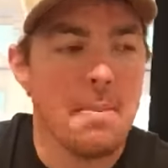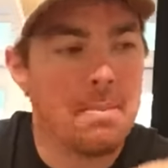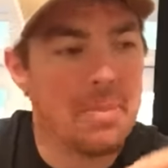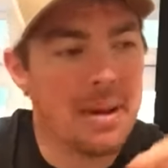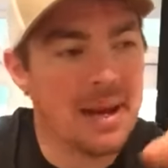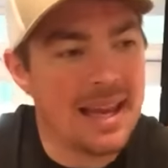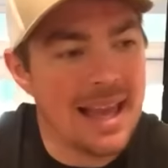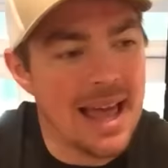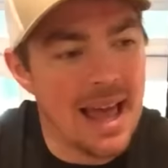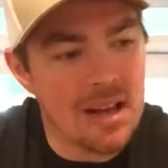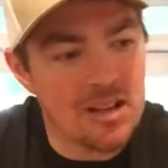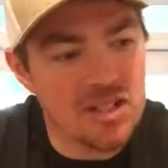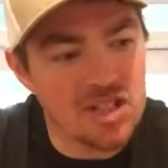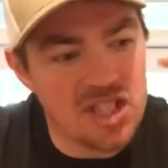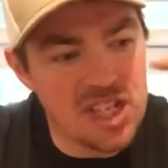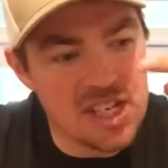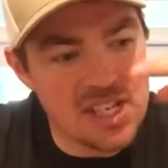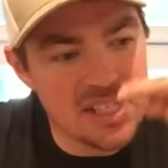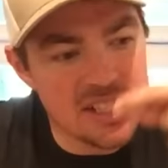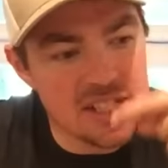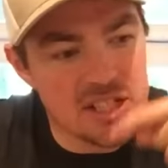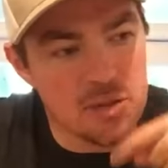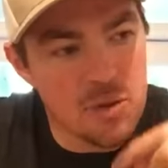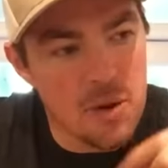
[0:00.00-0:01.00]
But allow
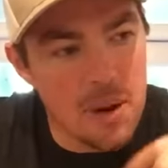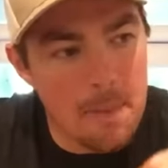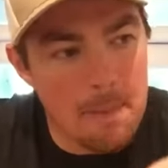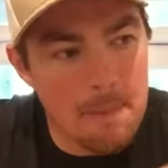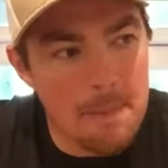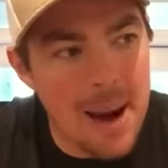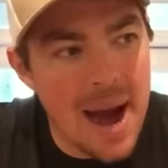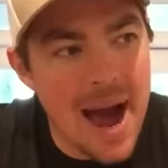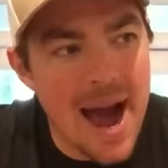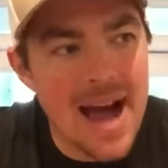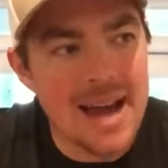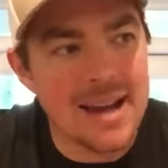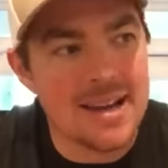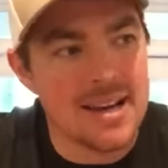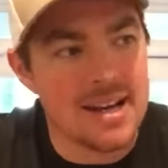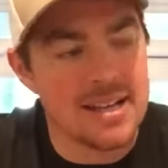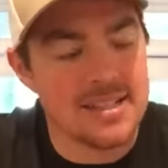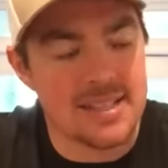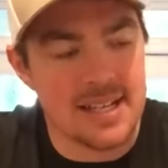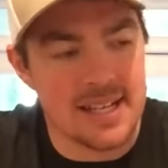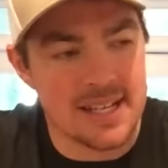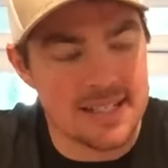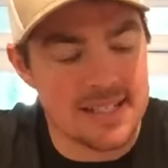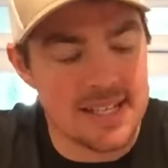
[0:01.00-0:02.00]
Jesus to abide in
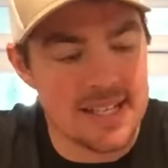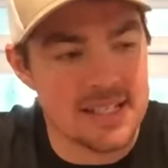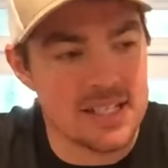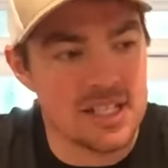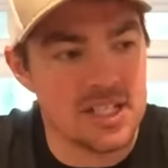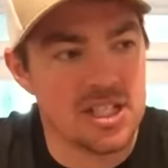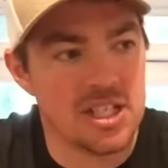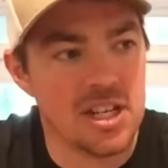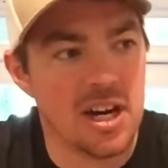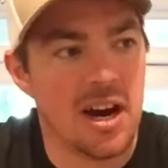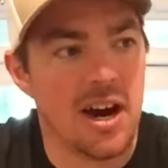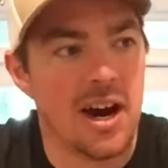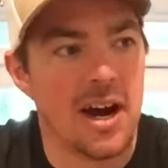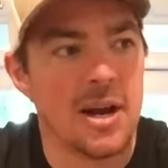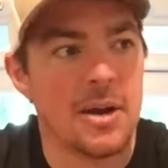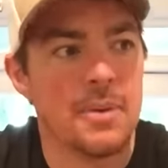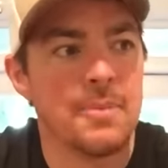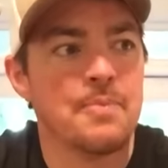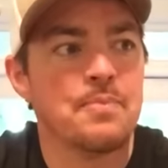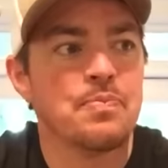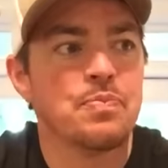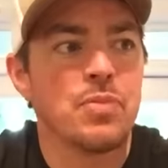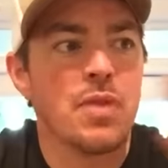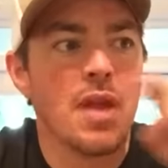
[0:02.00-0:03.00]
us, like it says in John,